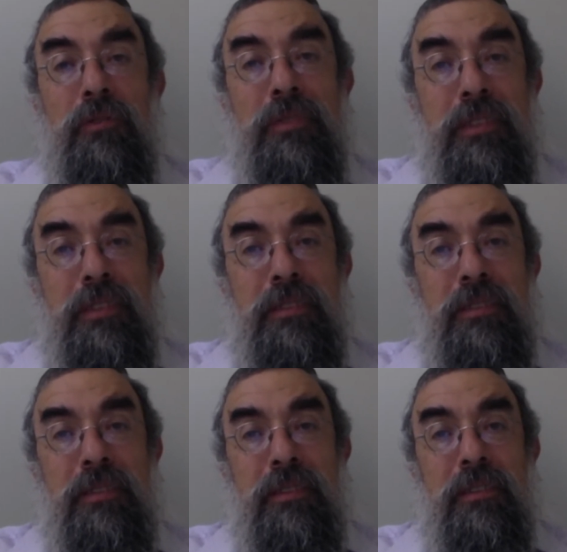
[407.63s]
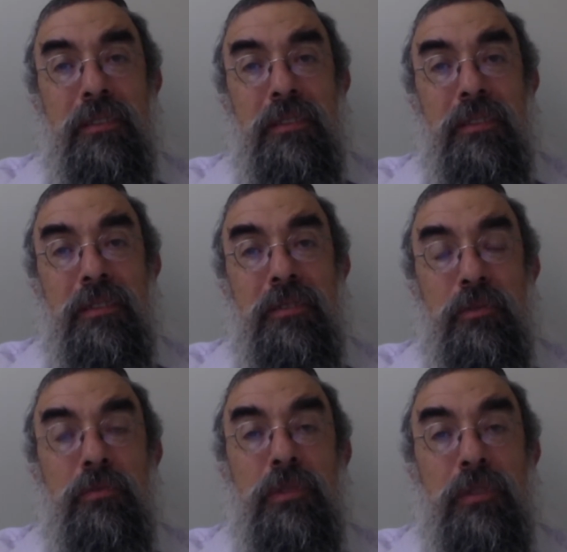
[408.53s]
So since the
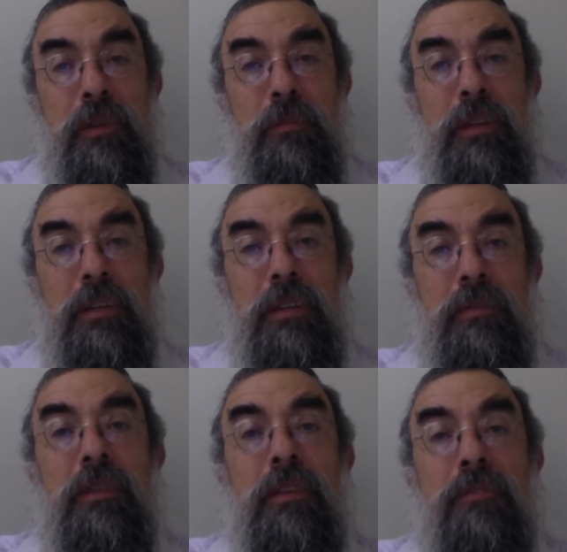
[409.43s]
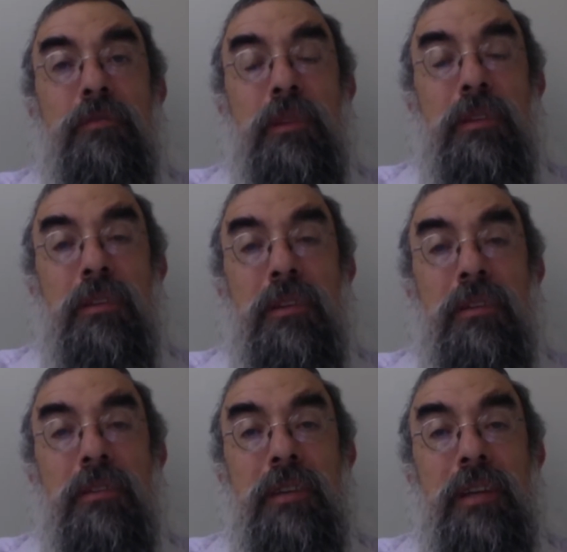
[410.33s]
students of Rabbi Akiva loved
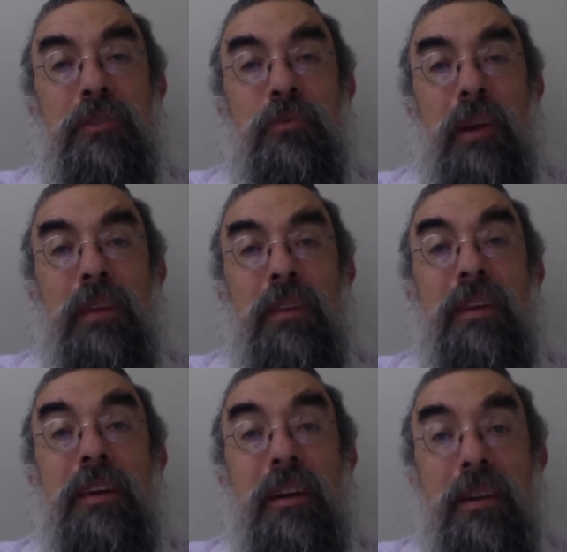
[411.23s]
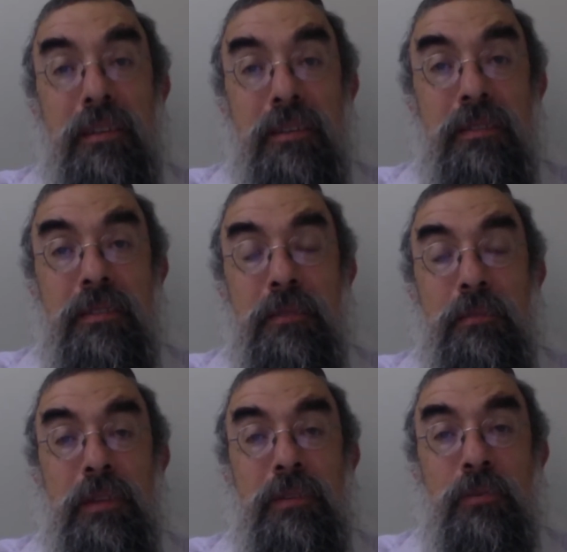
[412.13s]
one another, that is why they
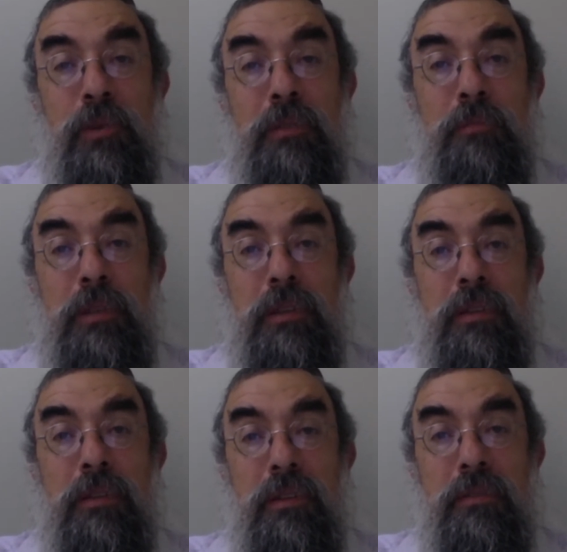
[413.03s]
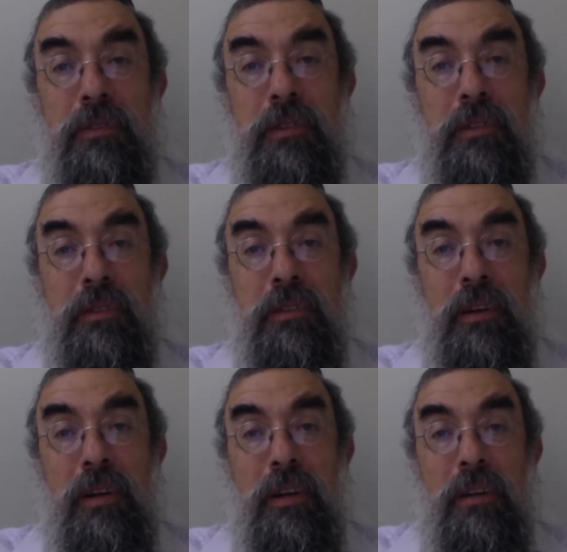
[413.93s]
cared about the well-being of
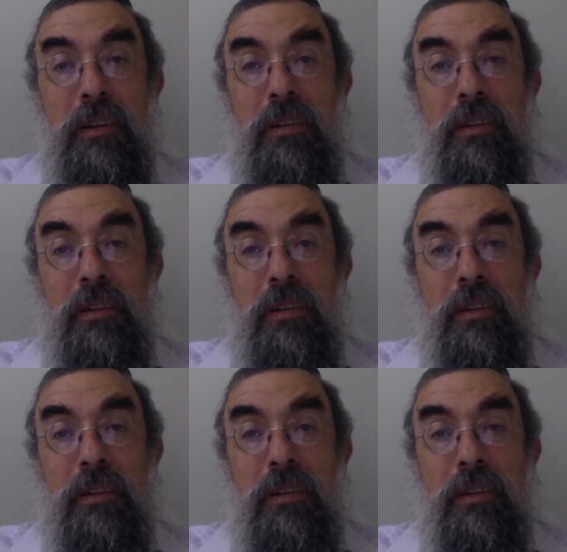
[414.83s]
their